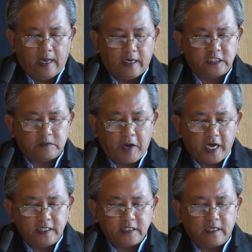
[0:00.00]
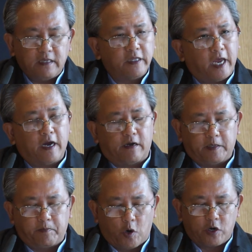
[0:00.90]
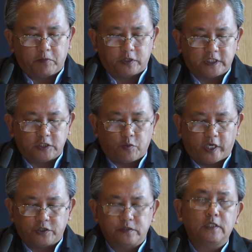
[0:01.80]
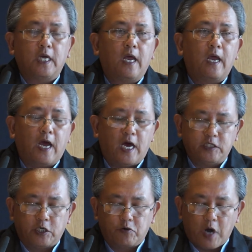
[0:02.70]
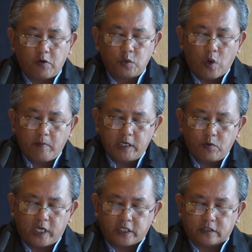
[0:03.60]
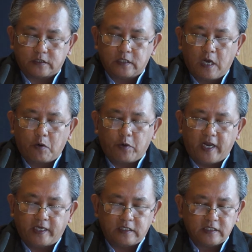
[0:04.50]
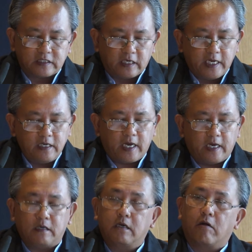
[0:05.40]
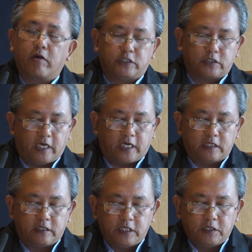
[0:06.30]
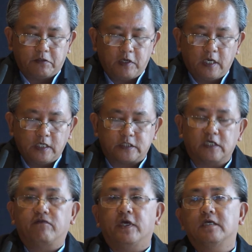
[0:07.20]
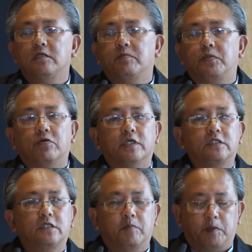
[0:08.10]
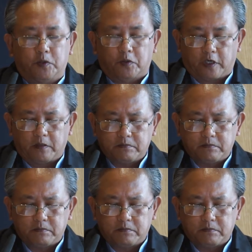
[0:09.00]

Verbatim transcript: Despite their deplorable situation, underground women religious relentlessly and courageously continue serving the poorest of the poor.